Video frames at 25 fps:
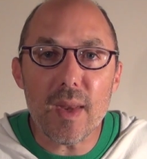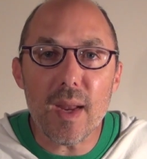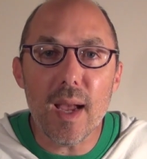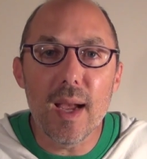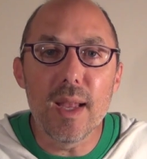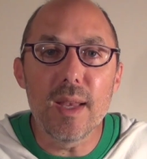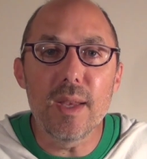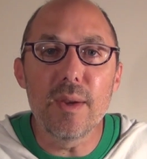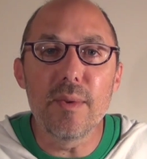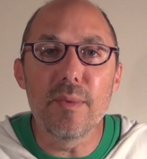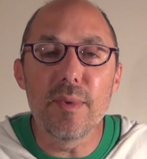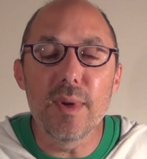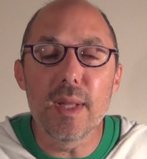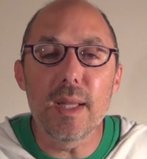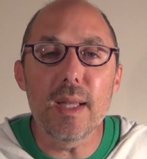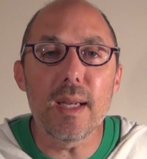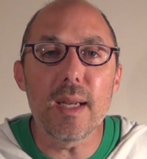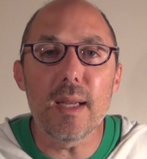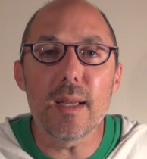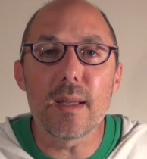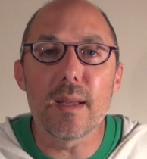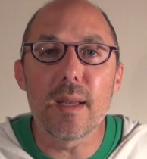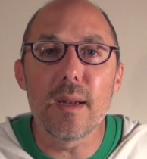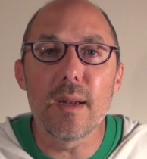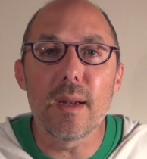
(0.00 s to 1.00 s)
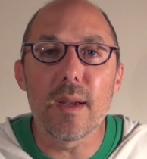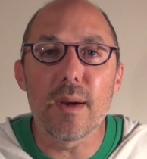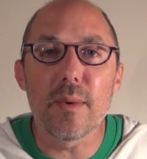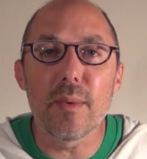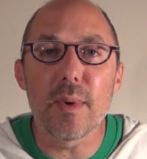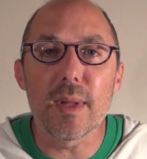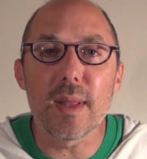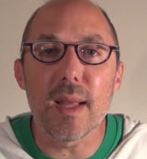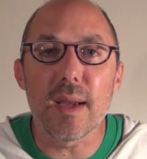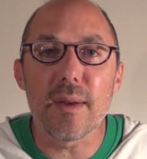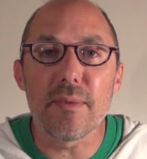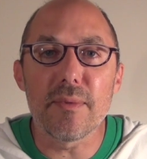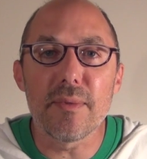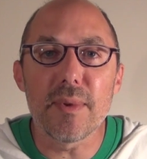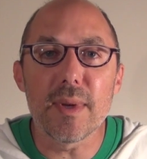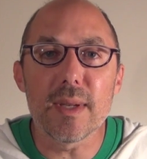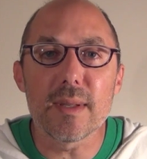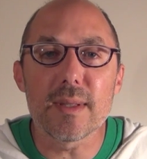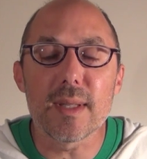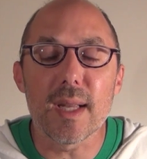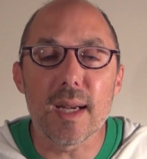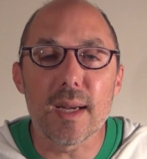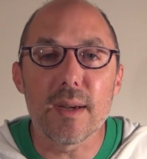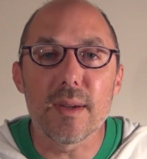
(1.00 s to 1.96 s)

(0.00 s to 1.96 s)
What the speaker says: And you really need to know what that feels like,